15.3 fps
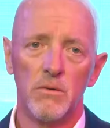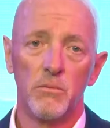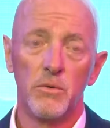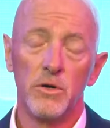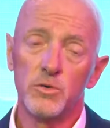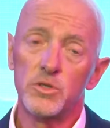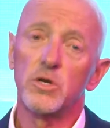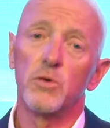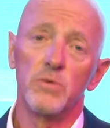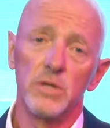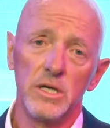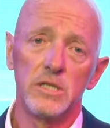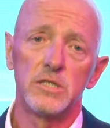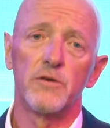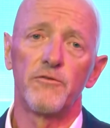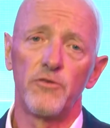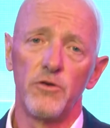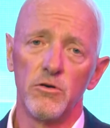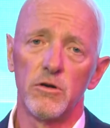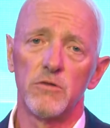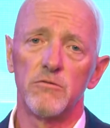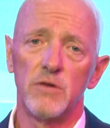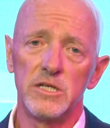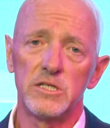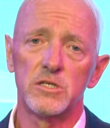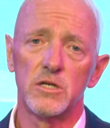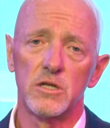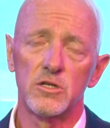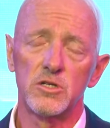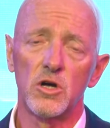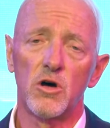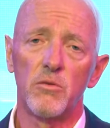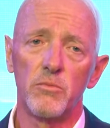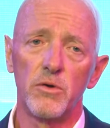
We also need to fuel a race to the top